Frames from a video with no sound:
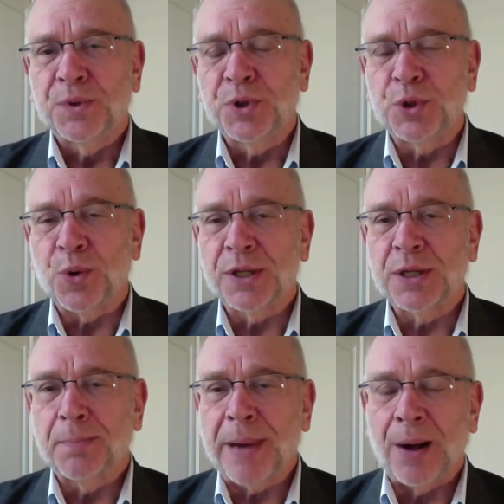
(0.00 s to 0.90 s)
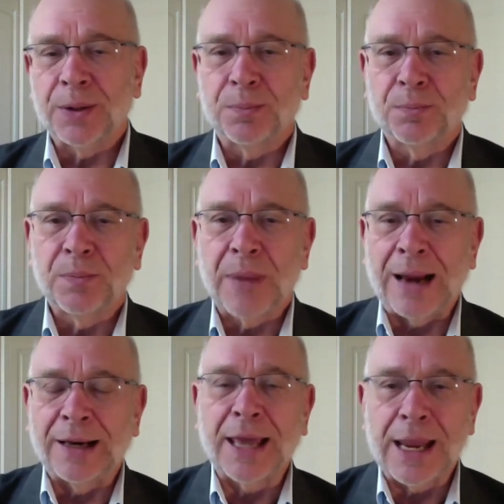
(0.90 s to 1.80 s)
to us about
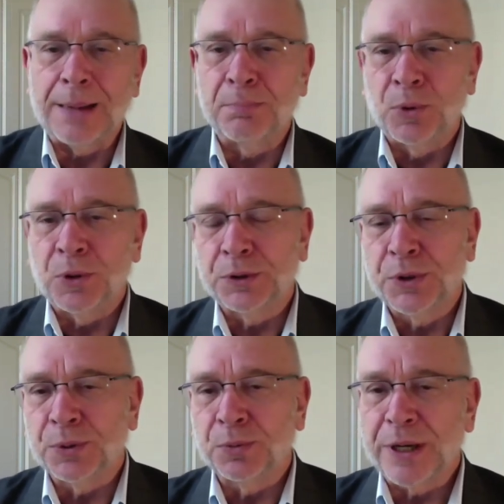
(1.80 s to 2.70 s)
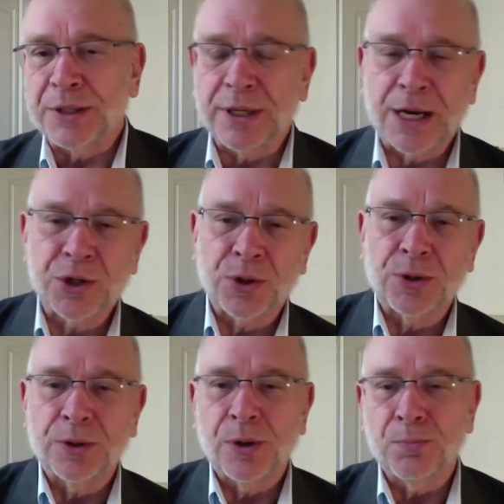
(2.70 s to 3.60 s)
allocate more to residential
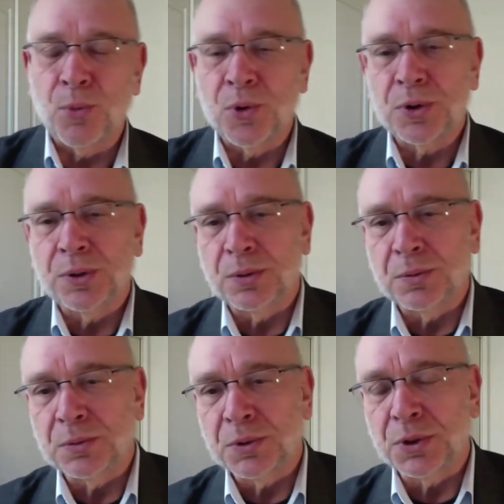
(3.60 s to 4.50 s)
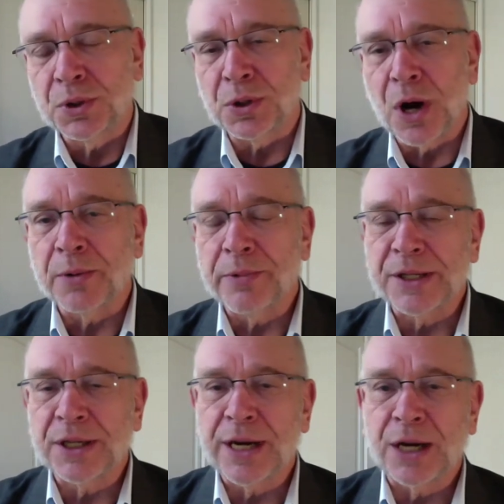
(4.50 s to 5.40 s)
or more to
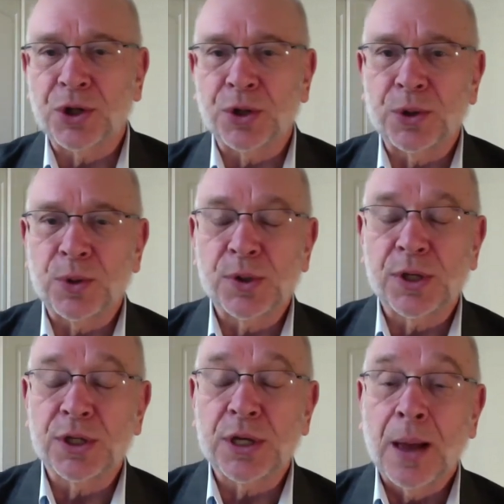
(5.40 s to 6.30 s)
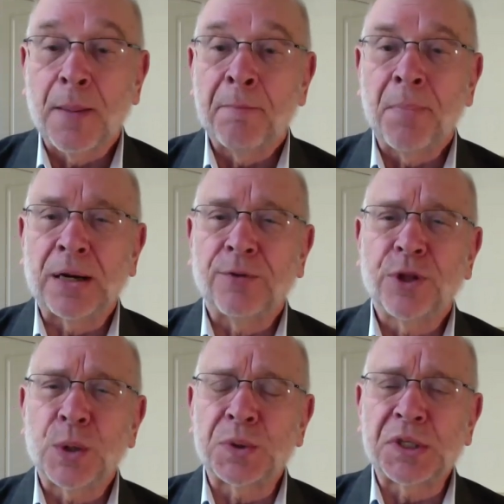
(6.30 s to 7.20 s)
non-residential uses. But if
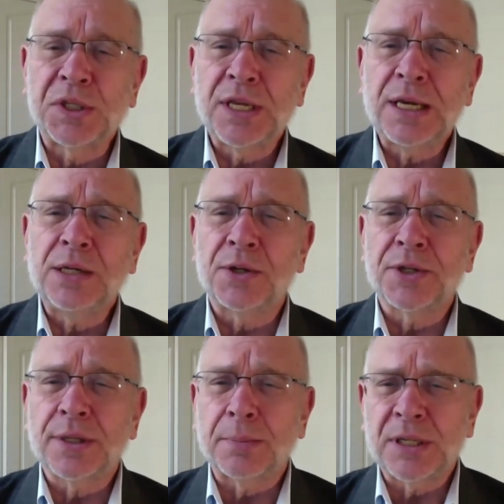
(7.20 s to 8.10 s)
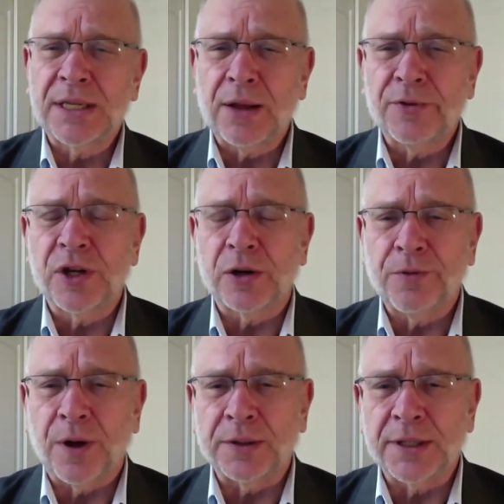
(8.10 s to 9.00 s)
those signals themselves are
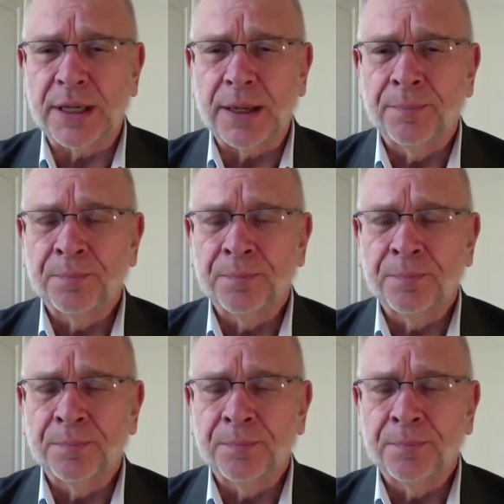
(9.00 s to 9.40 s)
faulty,